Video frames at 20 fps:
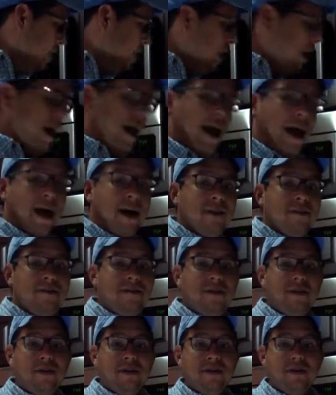I have
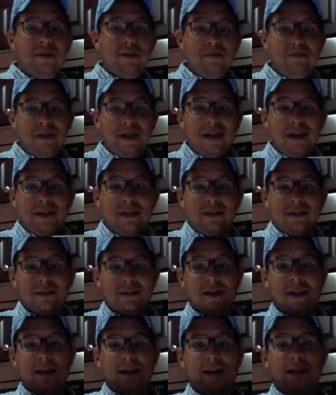the beans
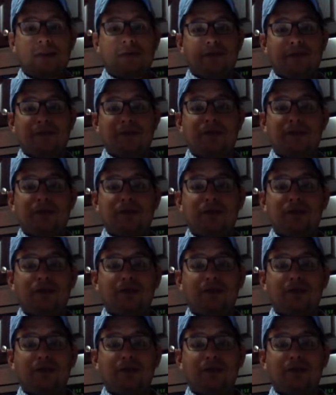that I get from Central